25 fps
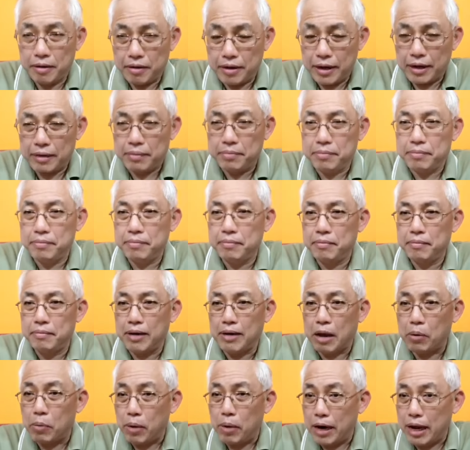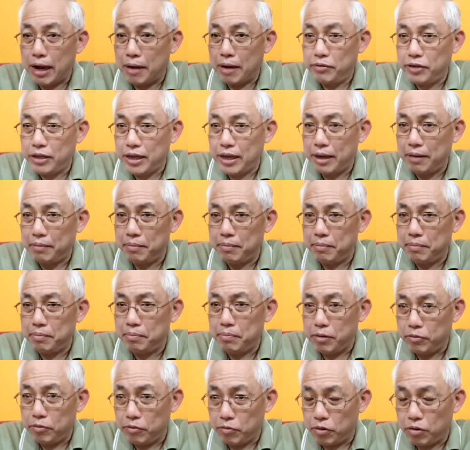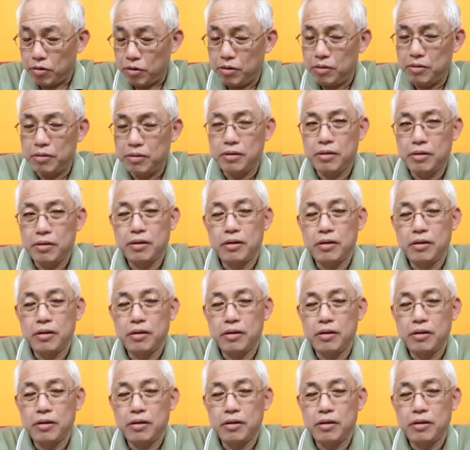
right? Like what I've said before,